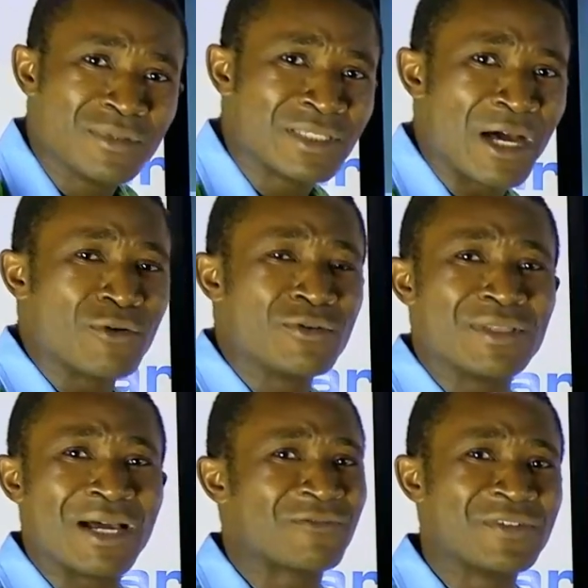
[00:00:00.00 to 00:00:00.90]
tell you
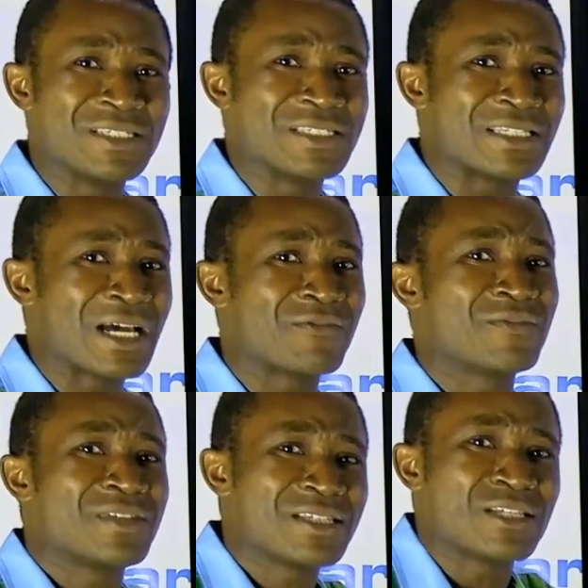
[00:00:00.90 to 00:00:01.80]
that physics is
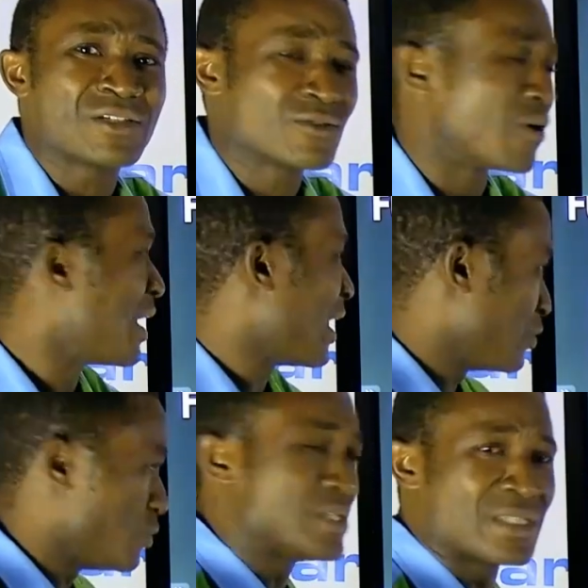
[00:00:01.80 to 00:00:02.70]
hard. Physics is not hard.
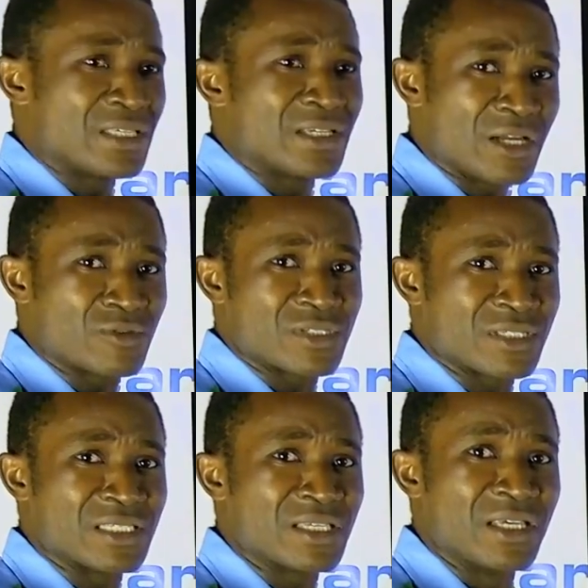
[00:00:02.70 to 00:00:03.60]
You will get to
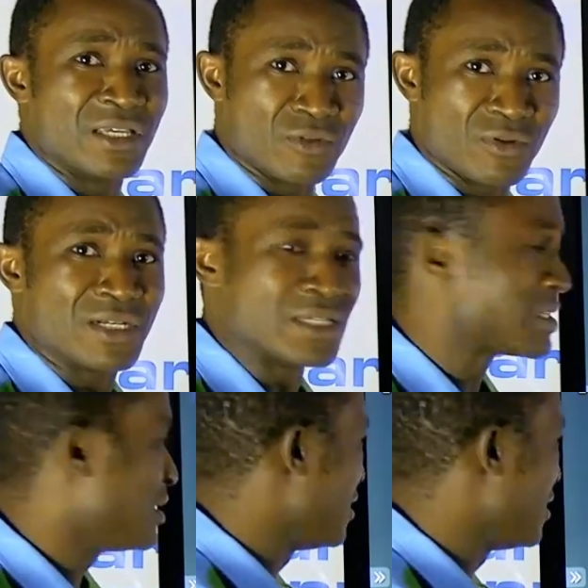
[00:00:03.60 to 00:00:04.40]
see it during these